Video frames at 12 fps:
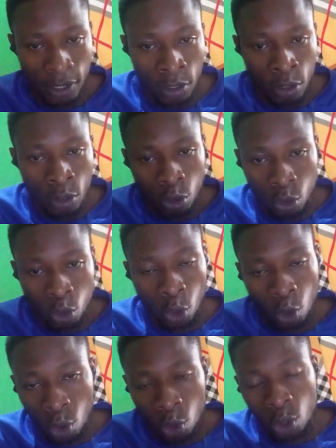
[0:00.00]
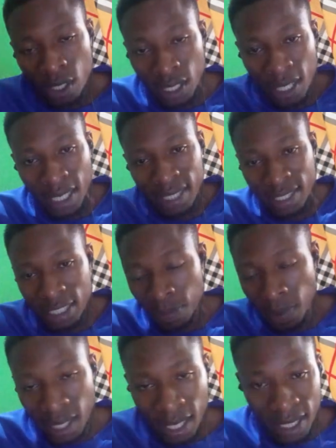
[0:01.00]
So it
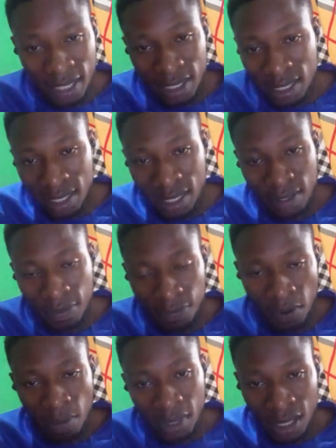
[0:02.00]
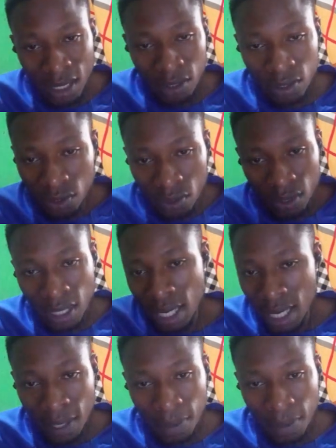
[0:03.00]
displays it for me to the